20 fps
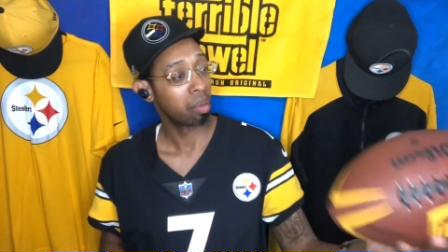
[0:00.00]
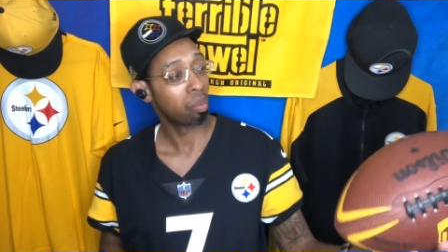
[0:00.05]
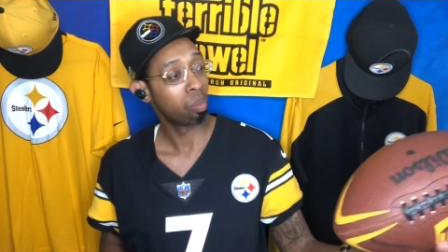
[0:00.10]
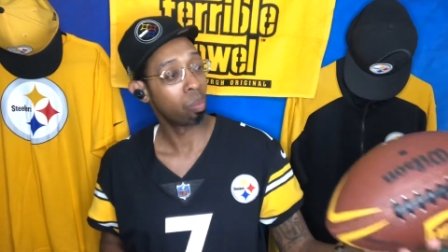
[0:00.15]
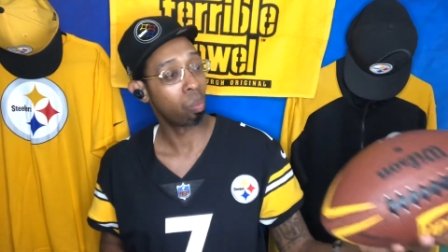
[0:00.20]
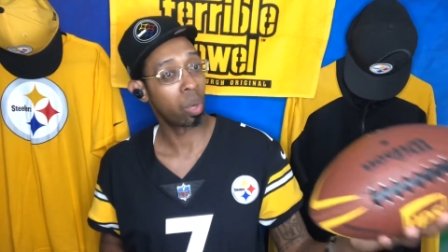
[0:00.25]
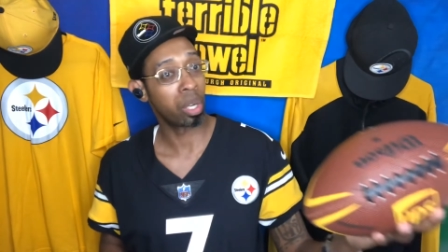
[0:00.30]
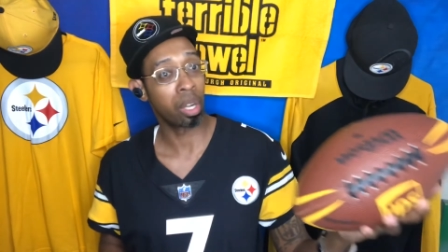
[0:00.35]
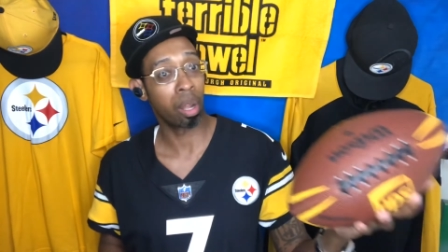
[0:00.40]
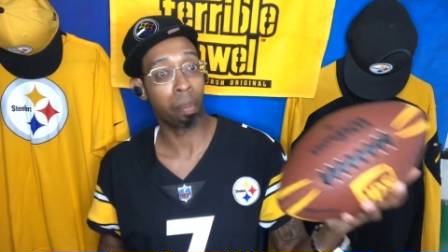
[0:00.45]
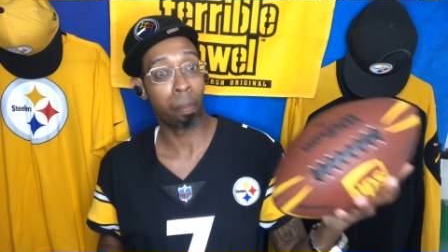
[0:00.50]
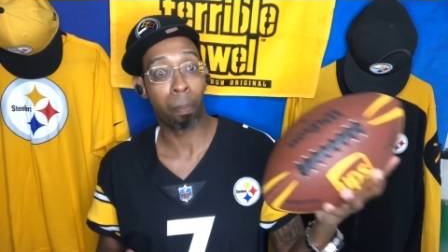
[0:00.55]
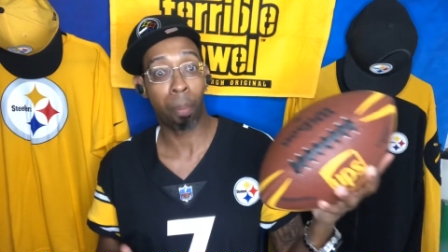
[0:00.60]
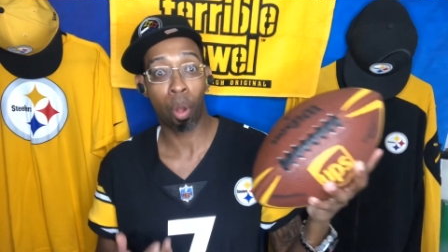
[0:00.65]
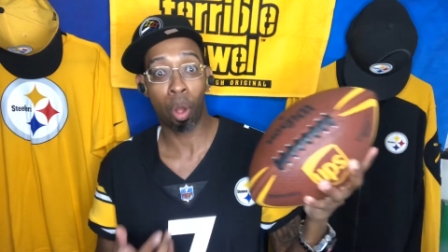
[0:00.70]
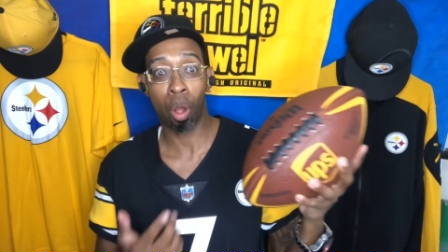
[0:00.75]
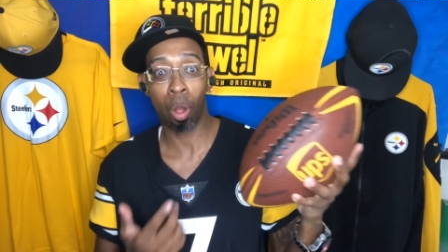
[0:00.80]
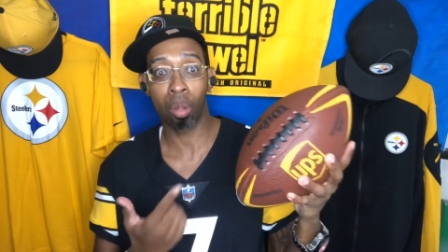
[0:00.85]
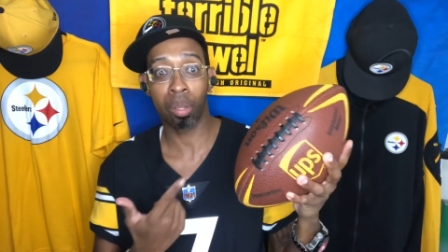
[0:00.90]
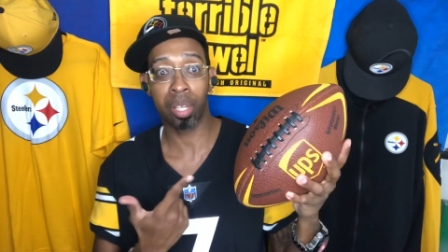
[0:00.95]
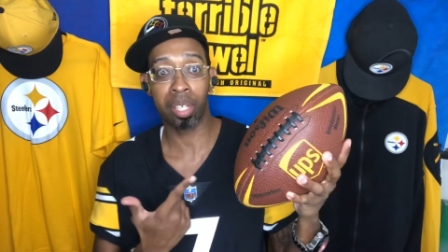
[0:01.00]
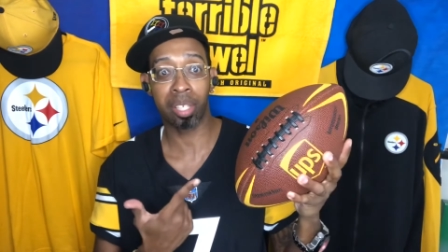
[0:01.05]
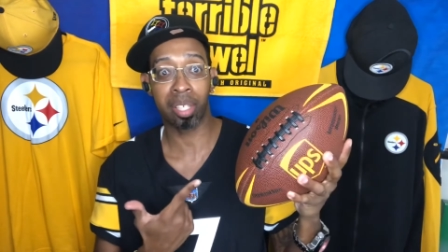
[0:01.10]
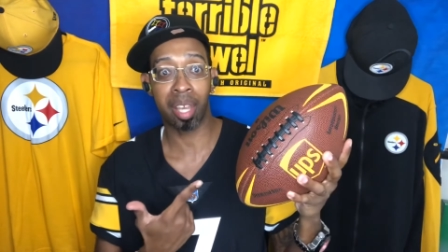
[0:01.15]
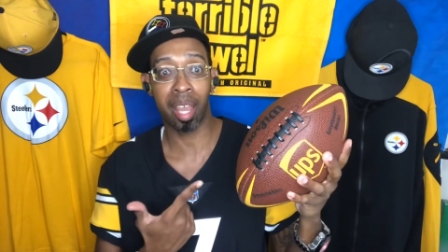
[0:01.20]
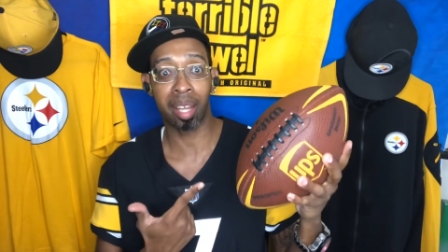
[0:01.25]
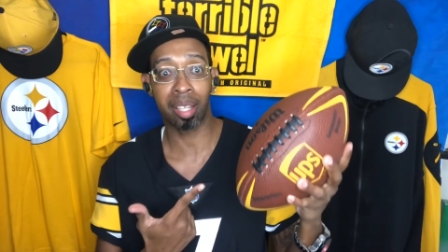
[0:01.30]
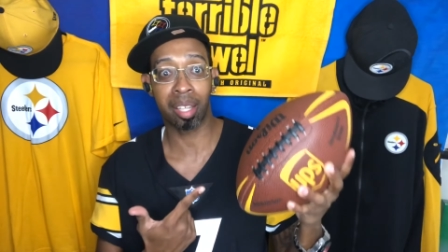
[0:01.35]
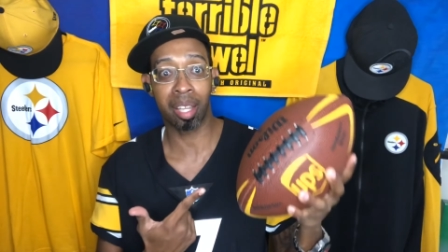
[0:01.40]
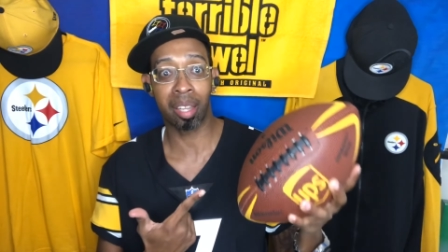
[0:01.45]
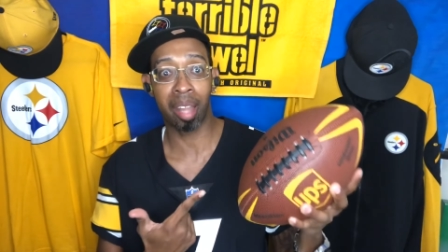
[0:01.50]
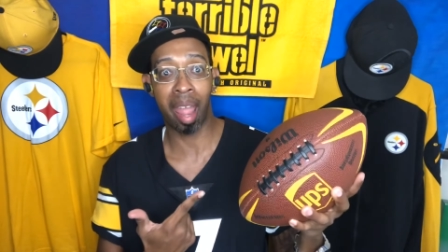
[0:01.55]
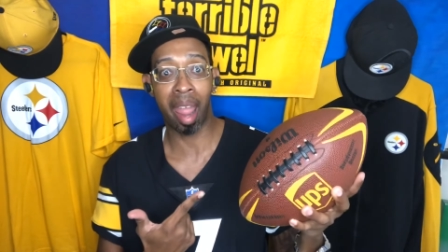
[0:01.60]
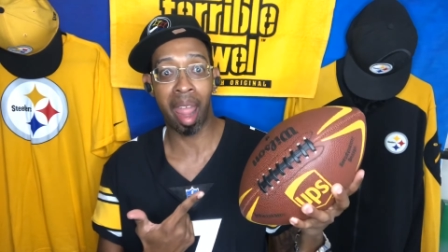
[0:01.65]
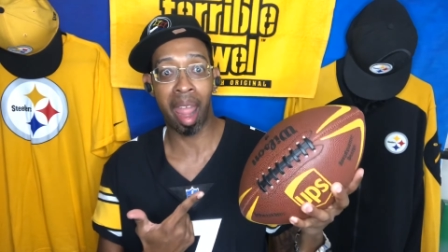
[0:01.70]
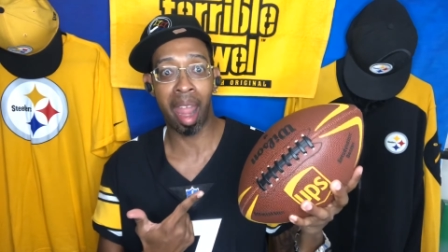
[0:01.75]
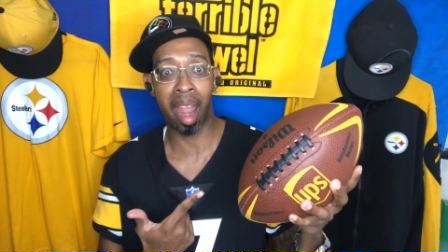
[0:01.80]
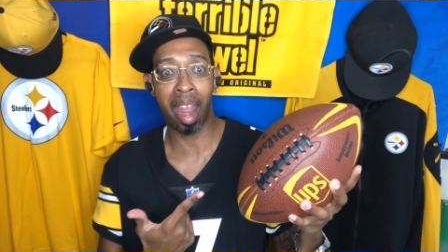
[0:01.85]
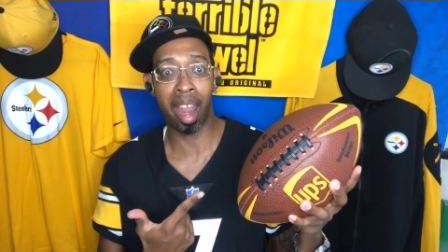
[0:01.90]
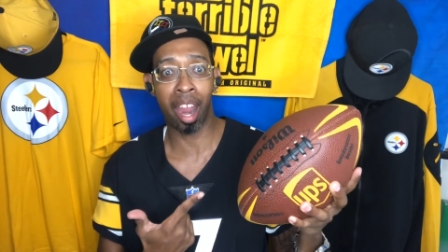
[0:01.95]
when the ball is kicked in the
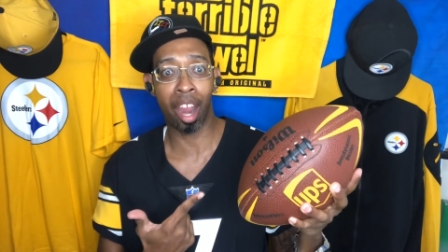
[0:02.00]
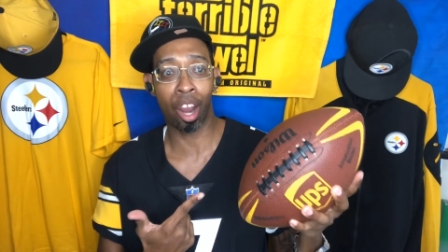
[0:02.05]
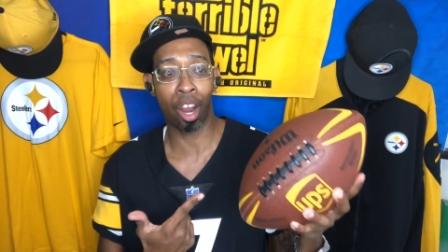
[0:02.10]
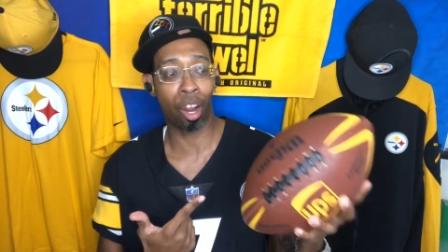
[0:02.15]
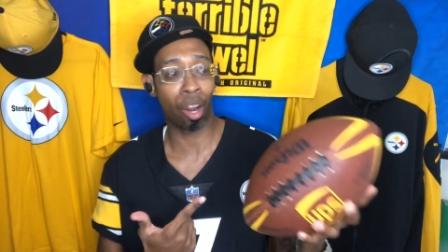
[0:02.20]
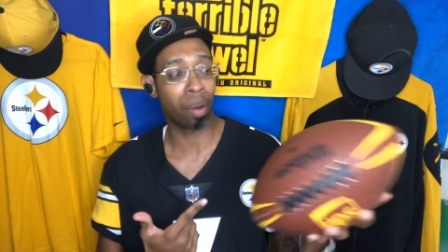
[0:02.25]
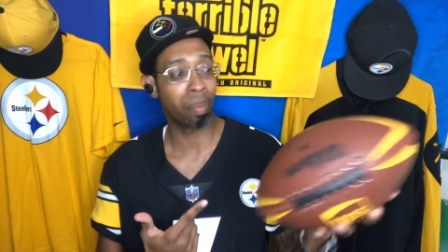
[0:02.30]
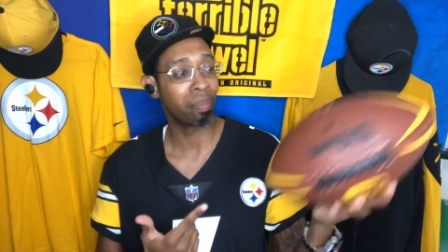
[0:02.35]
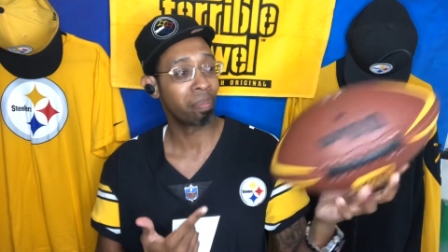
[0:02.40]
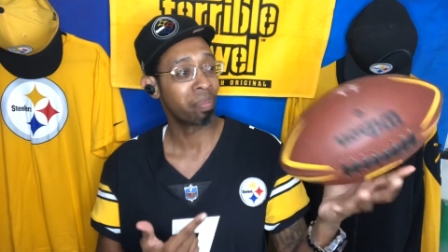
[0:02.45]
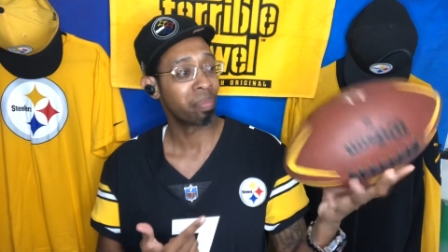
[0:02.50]
air